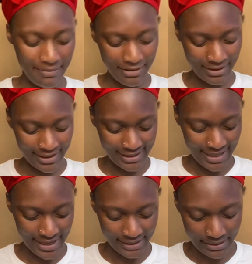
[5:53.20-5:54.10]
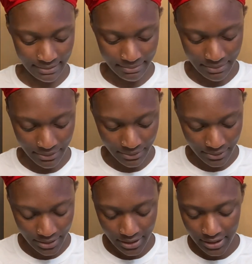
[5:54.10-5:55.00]
gonna take some
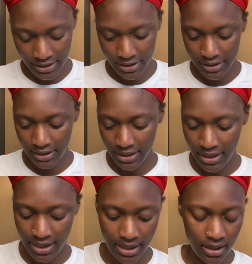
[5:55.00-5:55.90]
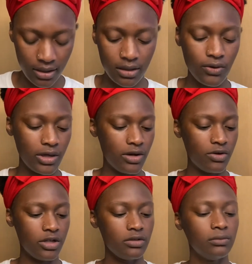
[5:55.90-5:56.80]
more coconut
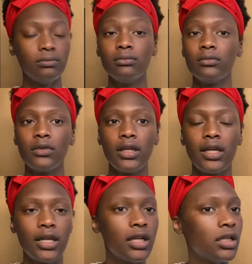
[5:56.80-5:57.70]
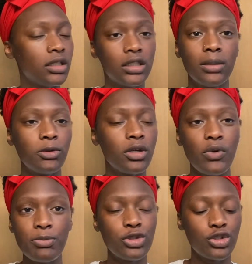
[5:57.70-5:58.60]
oil and I'm gonna
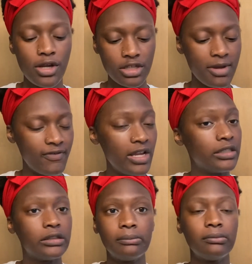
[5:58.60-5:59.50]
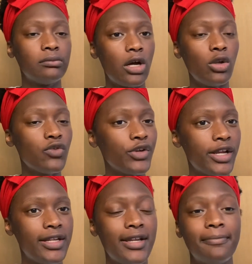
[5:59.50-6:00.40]
re-moisturize my face all over
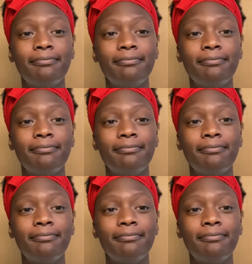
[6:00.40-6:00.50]
again.